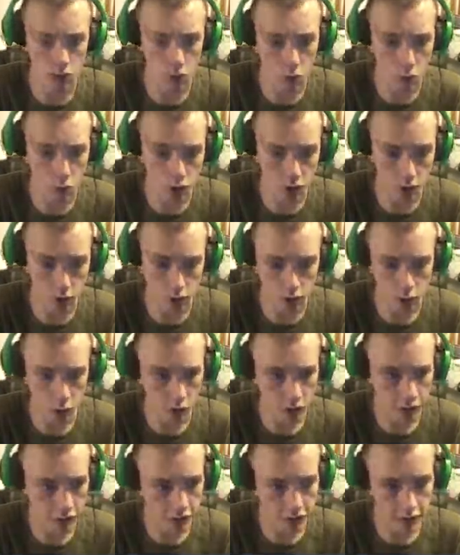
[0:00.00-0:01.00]
and more I
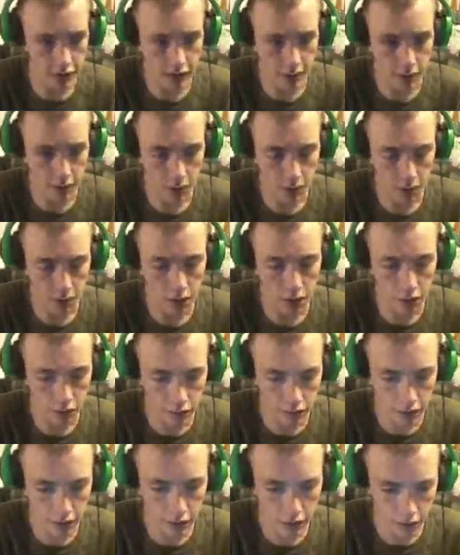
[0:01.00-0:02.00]
record this game, the better
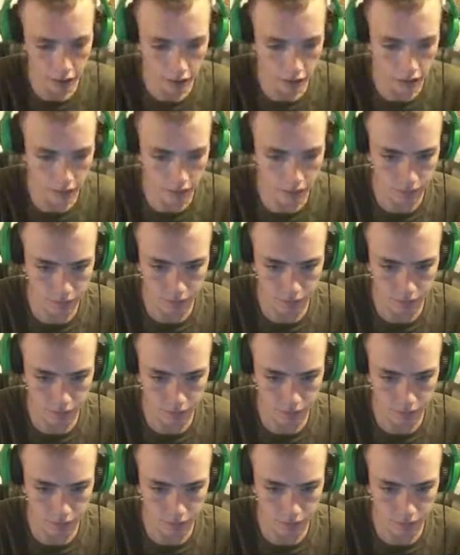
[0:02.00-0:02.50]
I get at it.